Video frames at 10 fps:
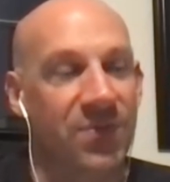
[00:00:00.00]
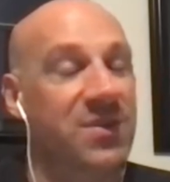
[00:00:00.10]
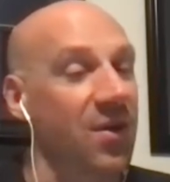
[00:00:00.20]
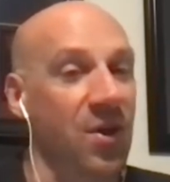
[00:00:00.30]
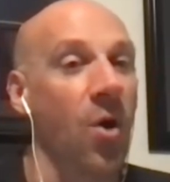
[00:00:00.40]

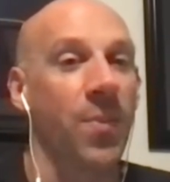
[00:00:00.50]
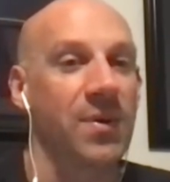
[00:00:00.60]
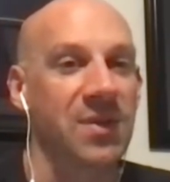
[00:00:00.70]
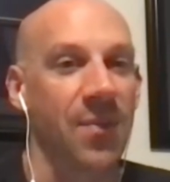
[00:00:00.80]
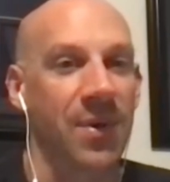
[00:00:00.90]
facility
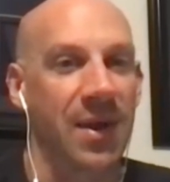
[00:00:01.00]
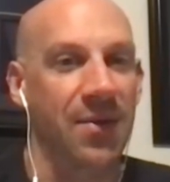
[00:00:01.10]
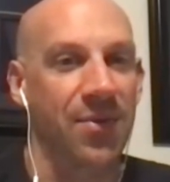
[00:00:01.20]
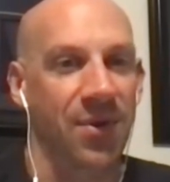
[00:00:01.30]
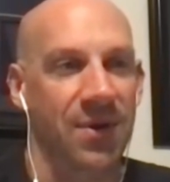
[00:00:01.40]
opens up at
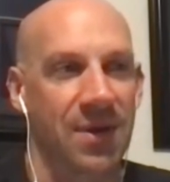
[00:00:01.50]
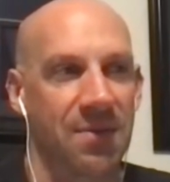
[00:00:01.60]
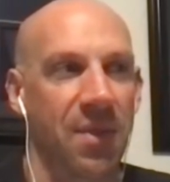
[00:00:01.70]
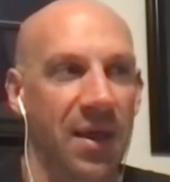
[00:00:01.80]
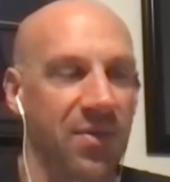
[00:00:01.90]

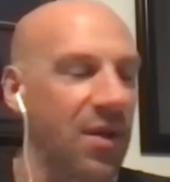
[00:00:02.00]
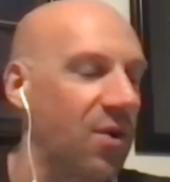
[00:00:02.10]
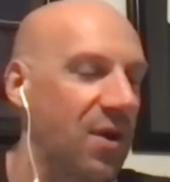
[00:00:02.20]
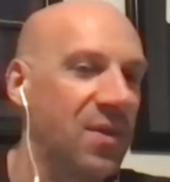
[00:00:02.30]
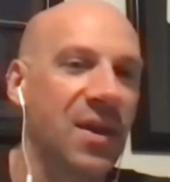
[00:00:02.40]
8:30, like
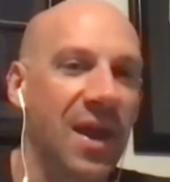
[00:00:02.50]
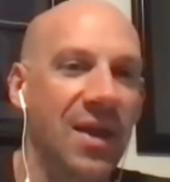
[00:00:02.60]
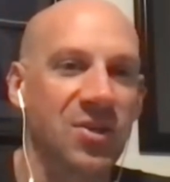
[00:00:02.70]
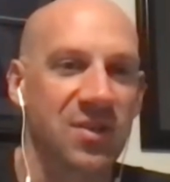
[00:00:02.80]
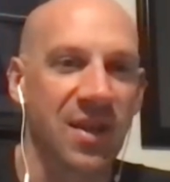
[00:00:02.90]
they're in the
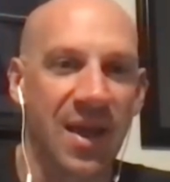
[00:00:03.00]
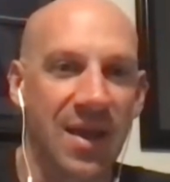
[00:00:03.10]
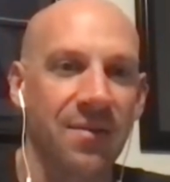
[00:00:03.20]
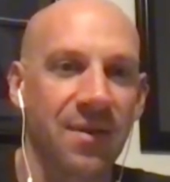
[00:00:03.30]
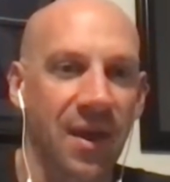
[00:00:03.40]
cages at
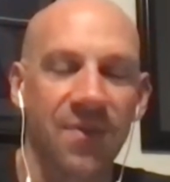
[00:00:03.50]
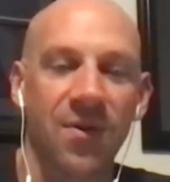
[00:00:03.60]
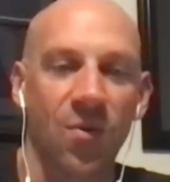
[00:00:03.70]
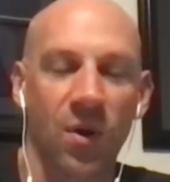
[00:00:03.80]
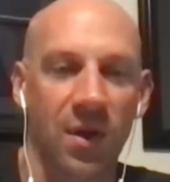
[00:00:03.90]
8, getting
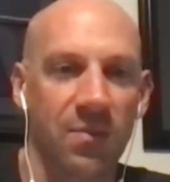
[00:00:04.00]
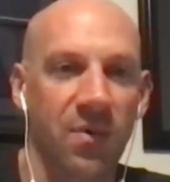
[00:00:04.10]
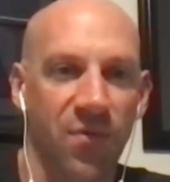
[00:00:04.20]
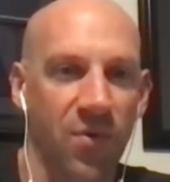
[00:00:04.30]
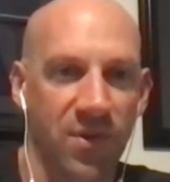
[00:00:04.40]
their work in
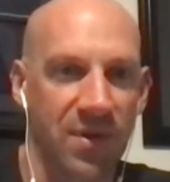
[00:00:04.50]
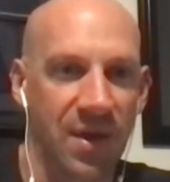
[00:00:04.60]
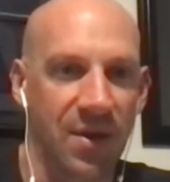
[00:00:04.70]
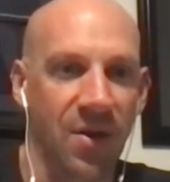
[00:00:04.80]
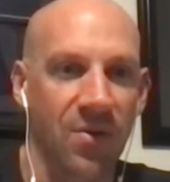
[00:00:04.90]
before the
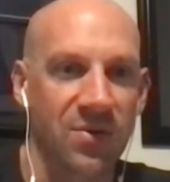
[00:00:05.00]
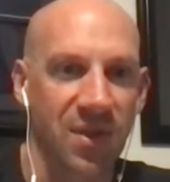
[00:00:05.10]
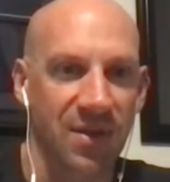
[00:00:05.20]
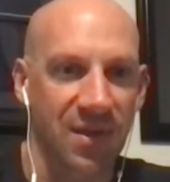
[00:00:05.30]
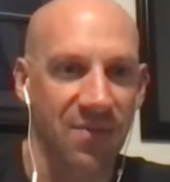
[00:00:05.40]
day goes.
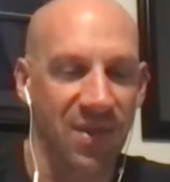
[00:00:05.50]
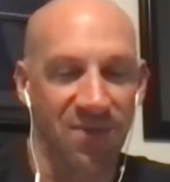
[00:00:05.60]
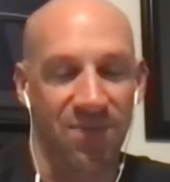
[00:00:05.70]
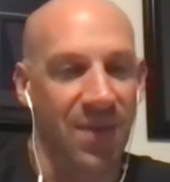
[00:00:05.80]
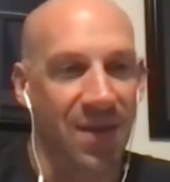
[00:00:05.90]
Like
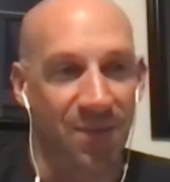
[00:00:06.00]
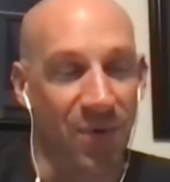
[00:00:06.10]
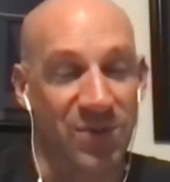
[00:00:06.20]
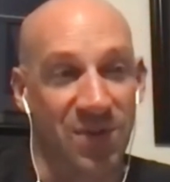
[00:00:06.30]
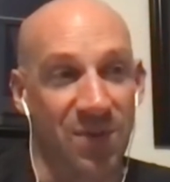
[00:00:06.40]
they
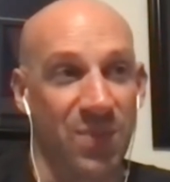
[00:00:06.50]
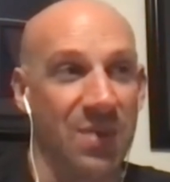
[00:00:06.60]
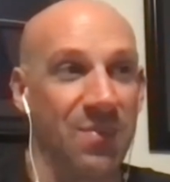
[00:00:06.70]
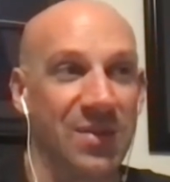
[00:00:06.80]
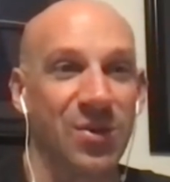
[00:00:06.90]
most of them
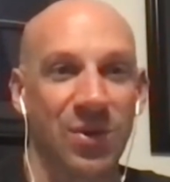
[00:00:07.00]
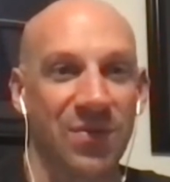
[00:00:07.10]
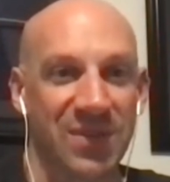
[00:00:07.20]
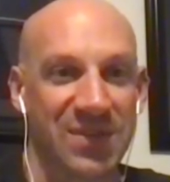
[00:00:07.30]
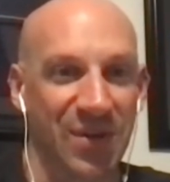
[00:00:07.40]
beat me to
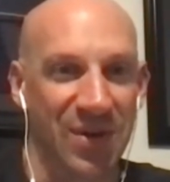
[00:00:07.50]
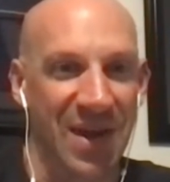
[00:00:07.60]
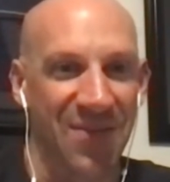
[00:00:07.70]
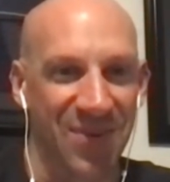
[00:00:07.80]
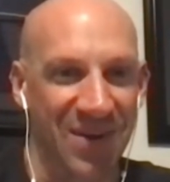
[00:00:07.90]
the
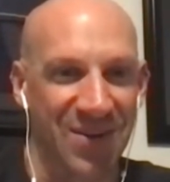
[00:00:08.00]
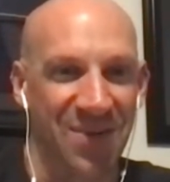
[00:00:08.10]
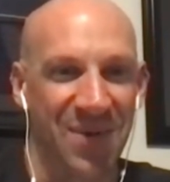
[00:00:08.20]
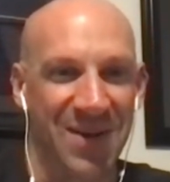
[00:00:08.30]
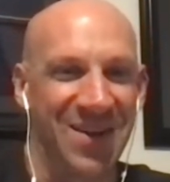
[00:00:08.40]
facility after I
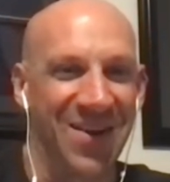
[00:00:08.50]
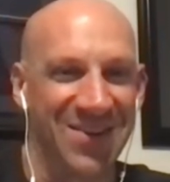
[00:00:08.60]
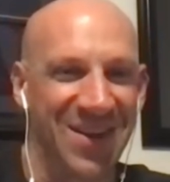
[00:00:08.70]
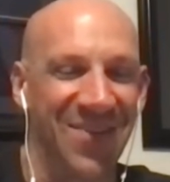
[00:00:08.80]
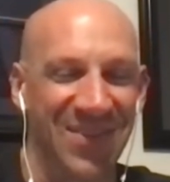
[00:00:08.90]
drop my
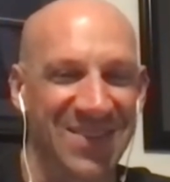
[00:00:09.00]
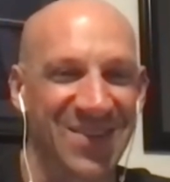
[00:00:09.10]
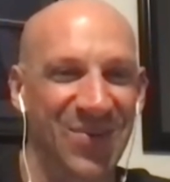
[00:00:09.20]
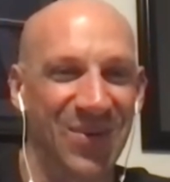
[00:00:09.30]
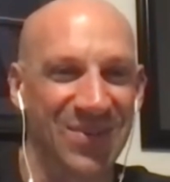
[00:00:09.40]
daughters off at
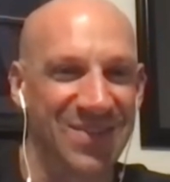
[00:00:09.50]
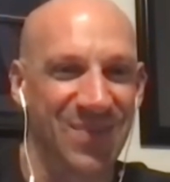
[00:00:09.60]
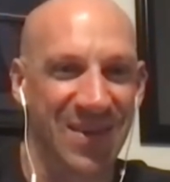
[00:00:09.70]
school just